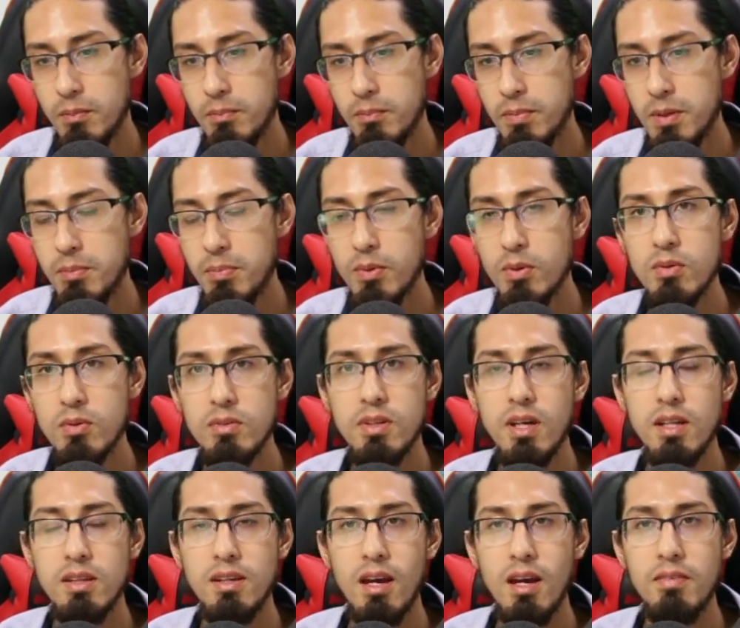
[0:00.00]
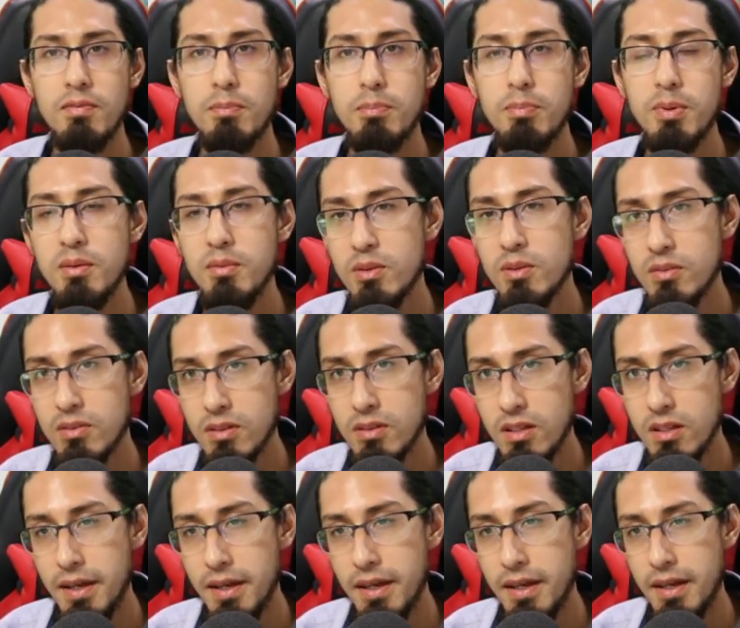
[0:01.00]
people that have
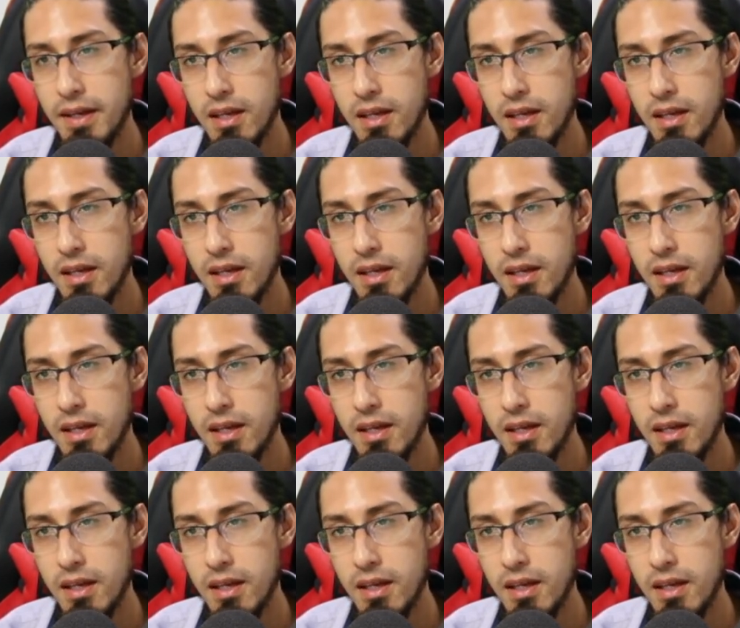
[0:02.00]
previously